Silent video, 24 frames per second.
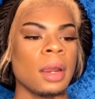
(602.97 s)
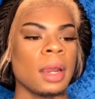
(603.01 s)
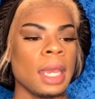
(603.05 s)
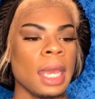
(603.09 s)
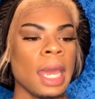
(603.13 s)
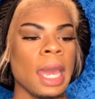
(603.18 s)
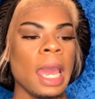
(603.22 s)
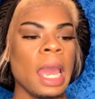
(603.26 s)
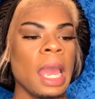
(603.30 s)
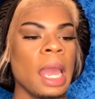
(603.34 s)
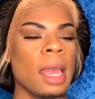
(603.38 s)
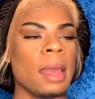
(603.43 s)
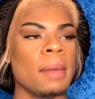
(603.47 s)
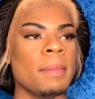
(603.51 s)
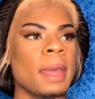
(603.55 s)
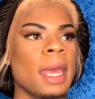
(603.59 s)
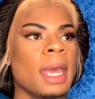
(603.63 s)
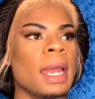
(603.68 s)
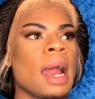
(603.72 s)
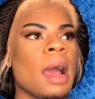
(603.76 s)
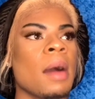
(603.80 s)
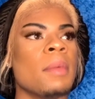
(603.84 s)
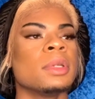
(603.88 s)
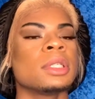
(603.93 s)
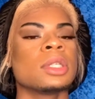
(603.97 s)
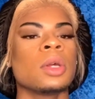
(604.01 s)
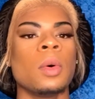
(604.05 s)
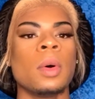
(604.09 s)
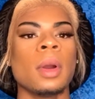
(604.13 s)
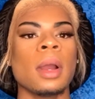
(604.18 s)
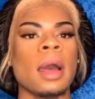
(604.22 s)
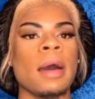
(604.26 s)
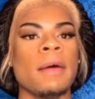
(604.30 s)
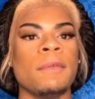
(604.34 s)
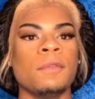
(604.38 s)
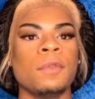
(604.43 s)
came and I was
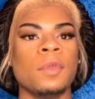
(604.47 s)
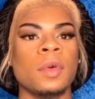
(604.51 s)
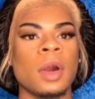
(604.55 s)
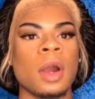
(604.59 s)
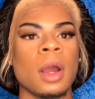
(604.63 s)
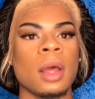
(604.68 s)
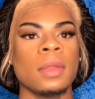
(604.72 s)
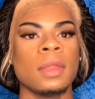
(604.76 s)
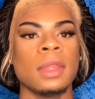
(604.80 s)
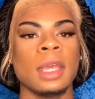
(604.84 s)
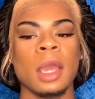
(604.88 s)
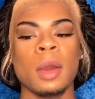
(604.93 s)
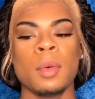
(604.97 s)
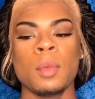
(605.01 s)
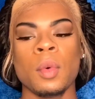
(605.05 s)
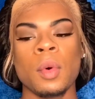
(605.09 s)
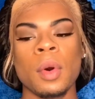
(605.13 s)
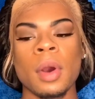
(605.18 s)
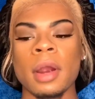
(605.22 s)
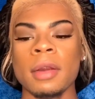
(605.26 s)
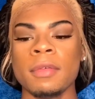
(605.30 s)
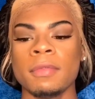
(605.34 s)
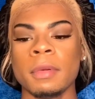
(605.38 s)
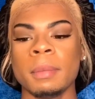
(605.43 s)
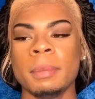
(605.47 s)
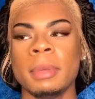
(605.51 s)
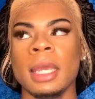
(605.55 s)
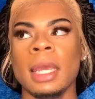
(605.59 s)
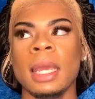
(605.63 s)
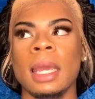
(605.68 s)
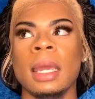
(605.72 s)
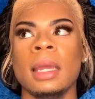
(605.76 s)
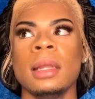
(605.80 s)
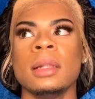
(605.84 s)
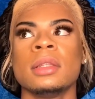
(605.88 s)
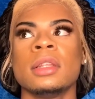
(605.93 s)
going up for the award for
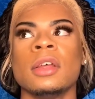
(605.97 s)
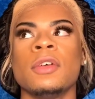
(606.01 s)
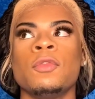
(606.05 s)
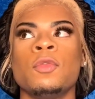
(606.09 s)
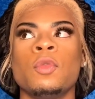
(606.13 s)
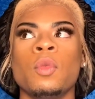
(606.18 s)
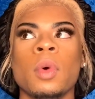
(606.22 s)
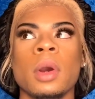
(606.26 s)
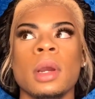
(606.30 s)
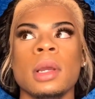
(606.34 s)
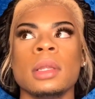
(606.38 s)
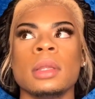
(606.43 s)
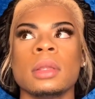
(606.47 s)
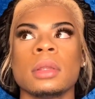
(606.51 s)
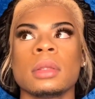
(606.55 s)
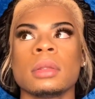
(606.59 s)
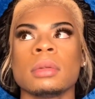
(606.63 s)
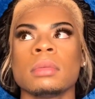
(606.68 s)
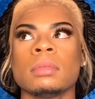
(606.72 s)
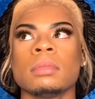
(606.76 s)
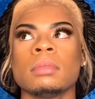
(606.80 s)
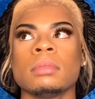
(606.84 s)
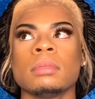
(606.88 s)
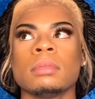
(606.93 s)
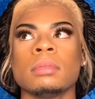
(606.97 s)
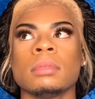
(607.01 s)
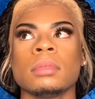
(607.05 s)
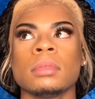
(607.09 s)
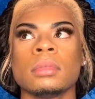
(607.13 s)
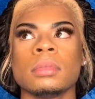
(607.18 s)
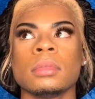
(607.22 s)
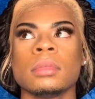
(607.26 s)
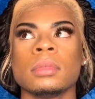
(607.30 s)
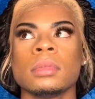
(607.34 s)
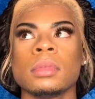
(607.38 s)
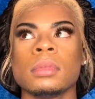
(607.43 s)
being the fourth
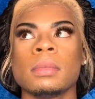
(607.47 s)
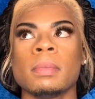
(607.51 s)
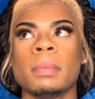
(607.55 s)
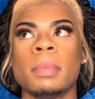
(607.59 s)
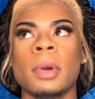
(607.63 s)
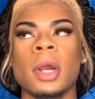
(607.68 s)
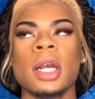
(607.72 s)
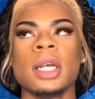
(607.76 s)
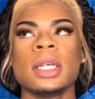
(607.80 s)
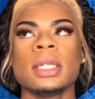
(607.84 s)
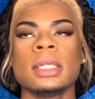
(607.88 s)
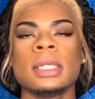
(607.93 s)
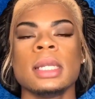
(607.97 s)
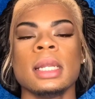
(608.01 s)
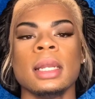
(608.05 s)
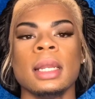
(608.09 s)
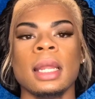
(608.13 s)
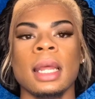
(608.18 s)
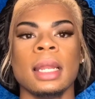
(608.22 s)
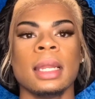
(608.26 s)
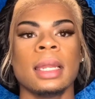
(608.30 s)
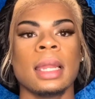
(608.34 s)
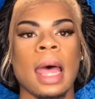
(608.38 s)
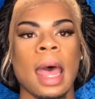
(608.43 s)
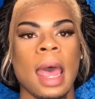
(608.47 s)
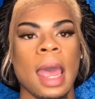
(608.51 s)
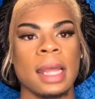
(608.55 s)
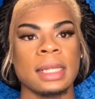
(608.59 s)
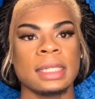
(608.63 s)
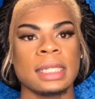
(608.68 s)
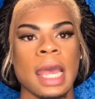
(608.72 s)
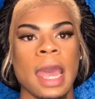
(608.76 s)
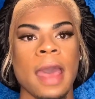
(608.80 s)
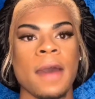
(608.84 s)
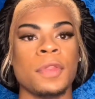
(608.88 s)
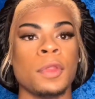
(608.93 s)
person in line
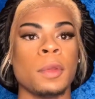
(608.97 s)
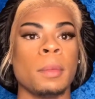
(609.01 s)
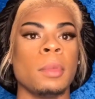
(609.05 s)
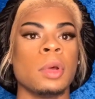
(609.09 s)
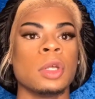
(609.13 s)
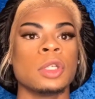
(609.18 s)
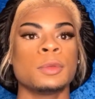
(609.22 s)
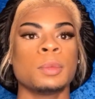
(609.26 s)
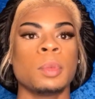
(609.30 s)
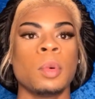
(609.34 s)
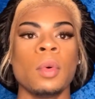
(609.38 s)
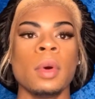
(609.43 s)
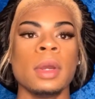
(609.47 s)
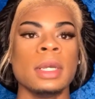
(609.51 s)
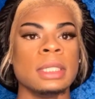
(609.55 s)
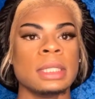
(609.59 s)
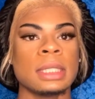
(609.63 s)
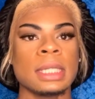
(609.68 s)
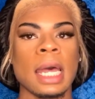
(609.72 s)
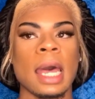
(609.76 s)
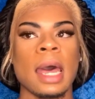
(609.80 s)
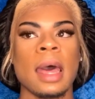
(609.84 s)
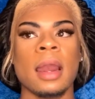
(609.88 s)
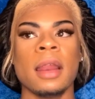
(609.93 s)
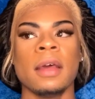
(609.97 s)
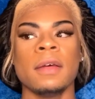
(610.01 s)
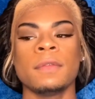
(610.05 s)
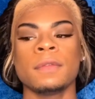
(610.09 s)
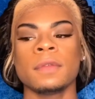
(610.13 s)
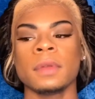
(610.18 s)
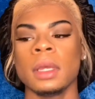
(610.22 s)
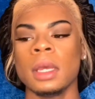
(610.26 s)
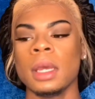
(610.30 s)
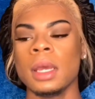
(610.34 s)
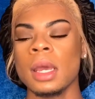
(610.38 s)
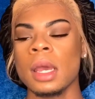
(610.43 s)
to have the most points out of
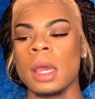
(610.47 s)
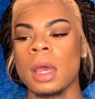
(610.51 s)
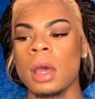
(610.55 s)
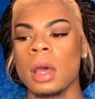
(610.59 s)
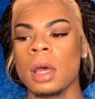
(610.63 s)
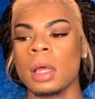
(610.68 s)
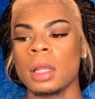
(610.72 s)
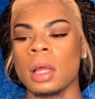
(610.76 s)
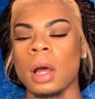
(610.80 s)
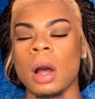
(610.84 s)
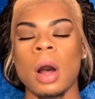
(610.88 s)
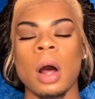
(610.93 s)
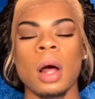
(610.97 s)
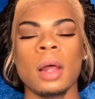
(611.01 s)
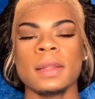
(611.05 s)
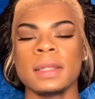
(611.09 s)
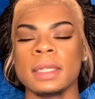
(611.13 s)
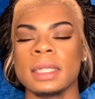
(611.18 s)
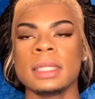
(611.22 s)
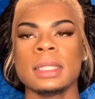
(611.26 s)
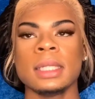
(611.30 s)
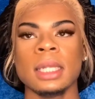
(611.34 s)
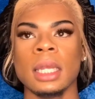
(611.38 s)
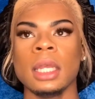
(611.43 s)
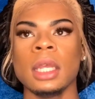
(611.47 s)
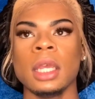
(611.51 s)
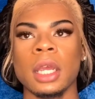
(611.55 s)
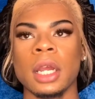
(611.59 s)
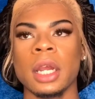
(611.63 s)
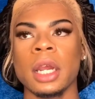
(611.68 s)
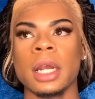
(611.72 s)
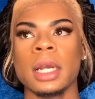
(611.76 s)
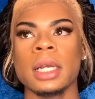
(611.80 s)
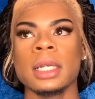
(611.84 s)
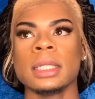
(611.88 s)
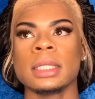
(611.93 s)
all the
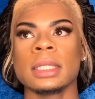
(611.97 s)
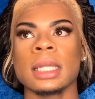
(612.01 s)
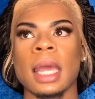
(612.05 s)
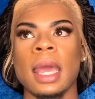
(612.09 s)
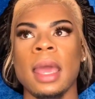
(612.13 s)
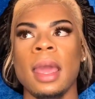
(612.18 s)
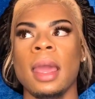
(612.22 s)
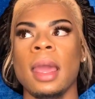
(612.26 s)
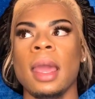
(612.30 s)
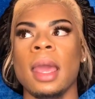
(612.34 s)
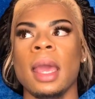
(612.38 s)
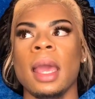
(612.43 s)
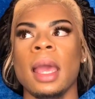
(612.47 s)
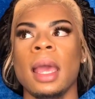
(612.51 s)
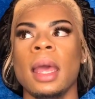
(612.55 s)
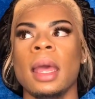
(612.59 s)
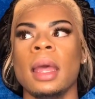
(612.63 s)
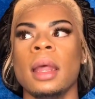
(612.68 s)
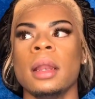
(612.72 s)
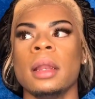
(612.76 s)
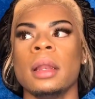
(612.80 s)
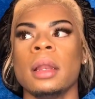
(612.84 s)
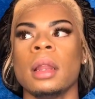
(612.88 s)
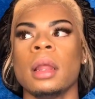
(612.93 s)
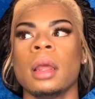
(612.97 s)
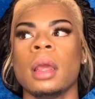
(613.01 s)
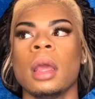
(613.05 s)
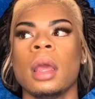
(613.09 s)
seniors and